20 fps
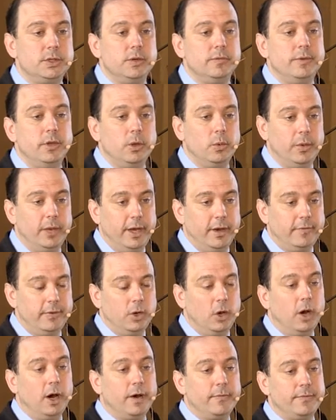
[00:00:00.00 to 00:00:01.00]
Of, you know, we have
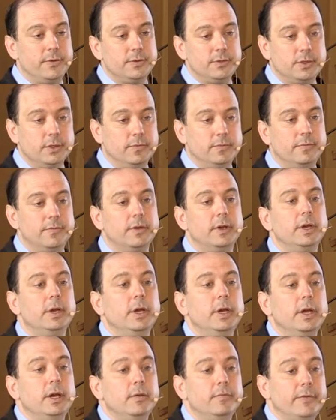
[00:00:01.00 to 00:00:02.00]
an Office of
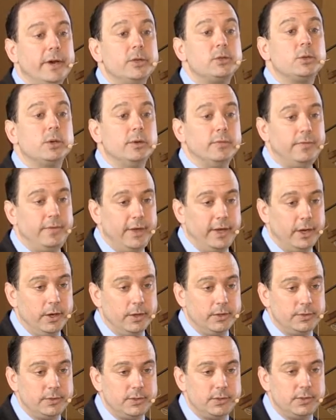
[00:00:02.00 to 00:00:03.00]
Veteran
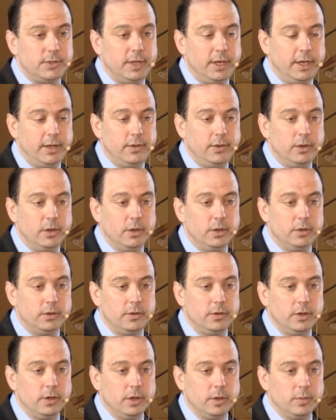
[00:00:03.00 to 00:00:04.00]
Affairs, and there
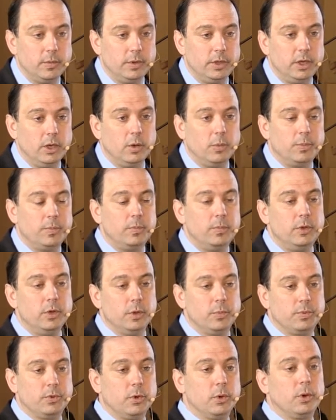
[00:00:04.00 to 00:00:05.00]
there you know there
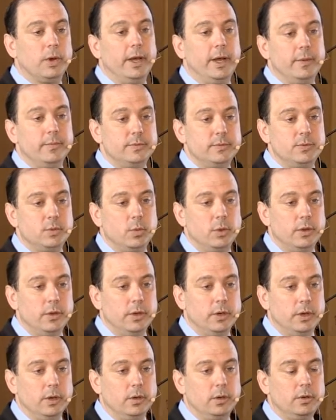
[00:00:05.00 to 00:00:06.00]
are programs where
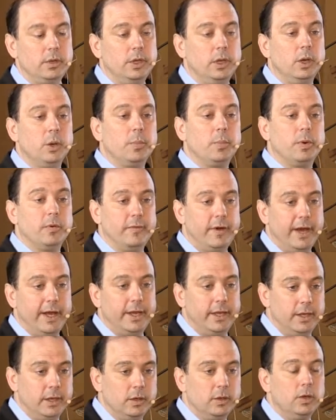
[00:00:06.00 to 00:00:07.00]
they're, you know,
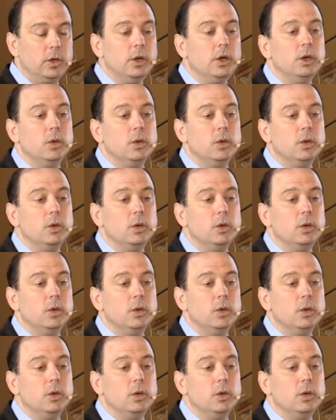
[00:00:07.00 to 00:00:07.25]
providing